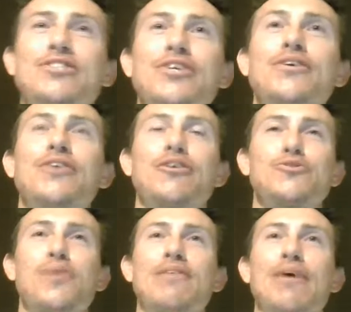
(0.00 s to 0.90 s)
so another
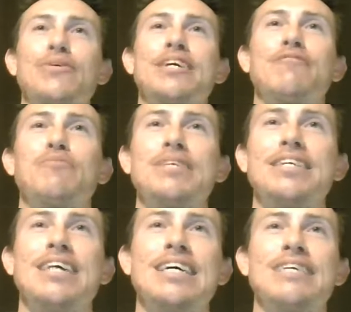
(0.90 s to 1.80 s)
12-hour day for me
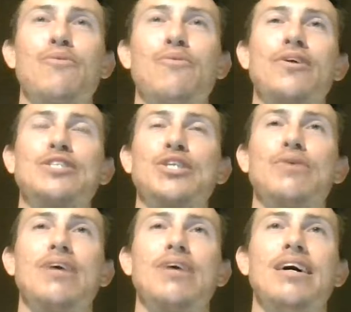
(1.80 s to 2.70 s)
today at work.
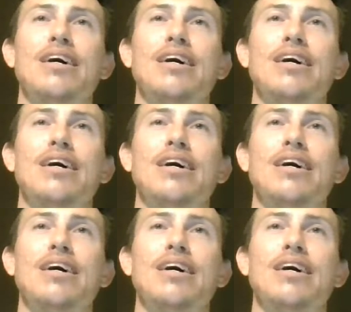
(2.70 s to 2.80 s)
So I'm